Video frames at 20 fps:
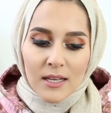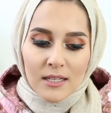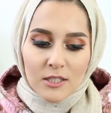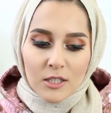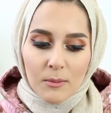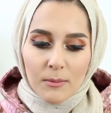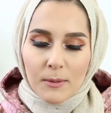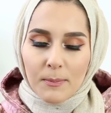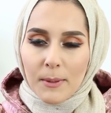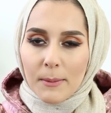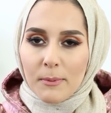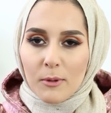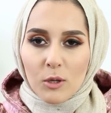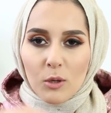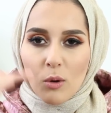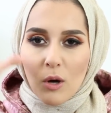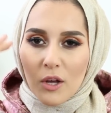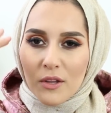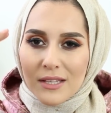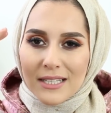so many people
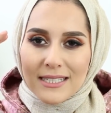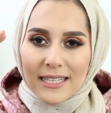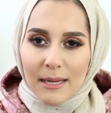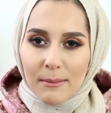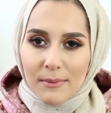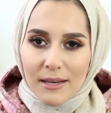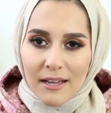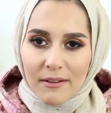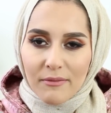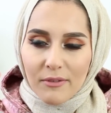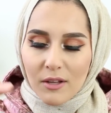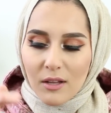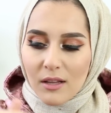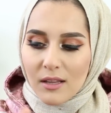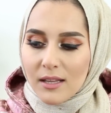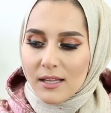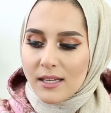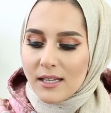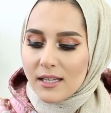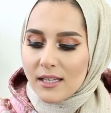who are on the same
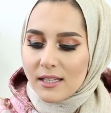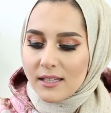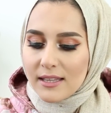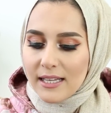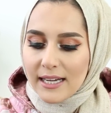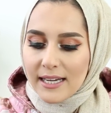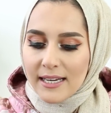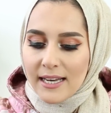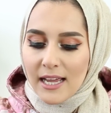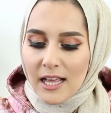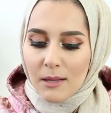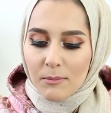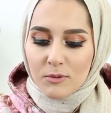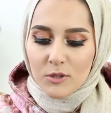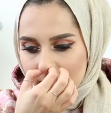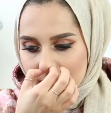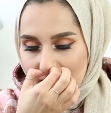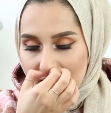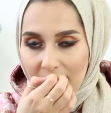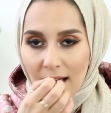level that can help.
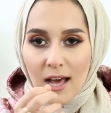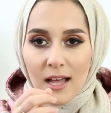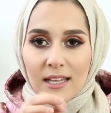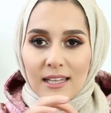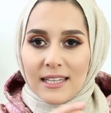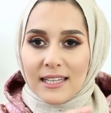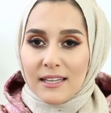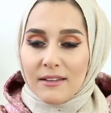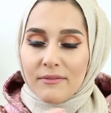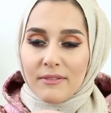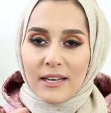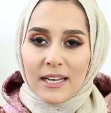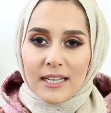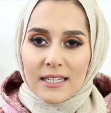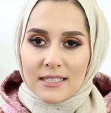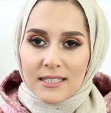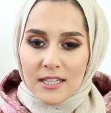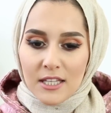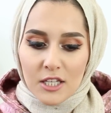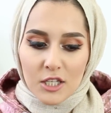Like, I'll leave
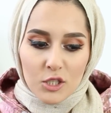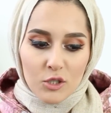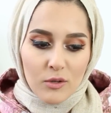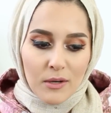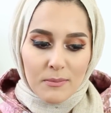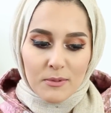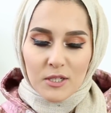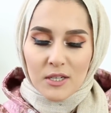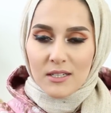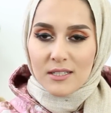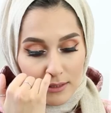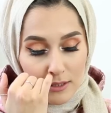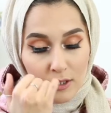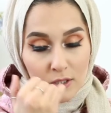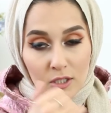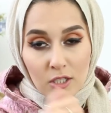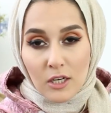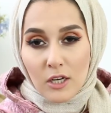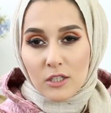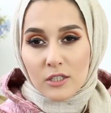links in the description
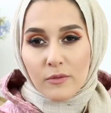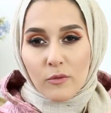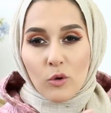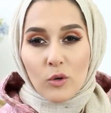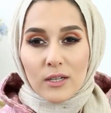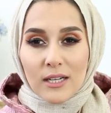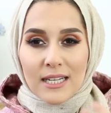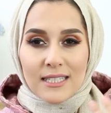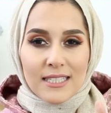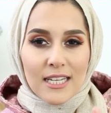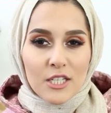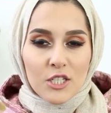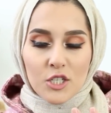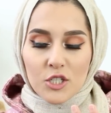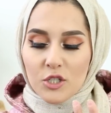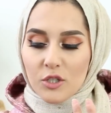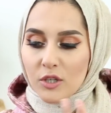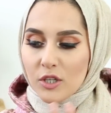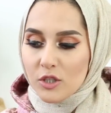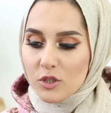to loads of
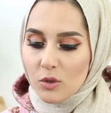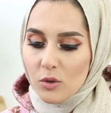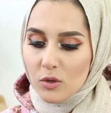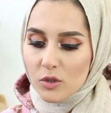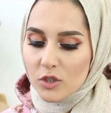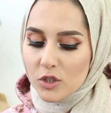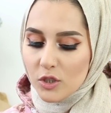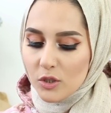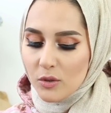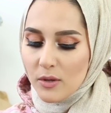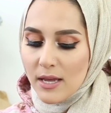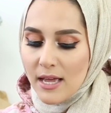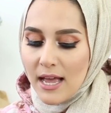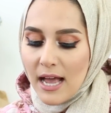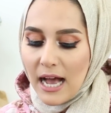organizations you can talk to.